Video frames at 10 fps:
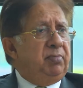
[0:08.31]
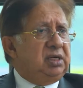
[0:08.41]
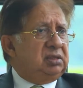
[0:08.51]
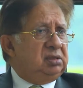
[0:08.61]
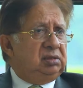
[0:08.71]

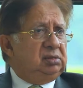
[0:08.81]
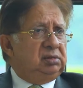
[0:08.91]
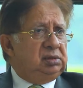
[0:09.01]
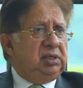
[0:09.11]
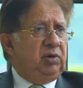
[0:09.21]
But
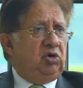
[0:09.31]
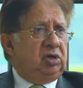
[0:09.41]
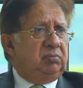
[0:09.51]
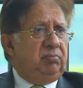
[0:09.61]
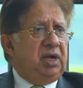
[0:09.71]
they were
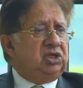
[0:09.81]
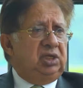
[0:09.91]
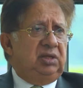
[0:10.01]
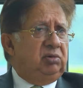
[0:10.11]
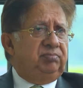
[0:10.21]
not much,
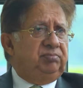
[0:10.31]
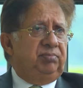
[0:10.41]
and were,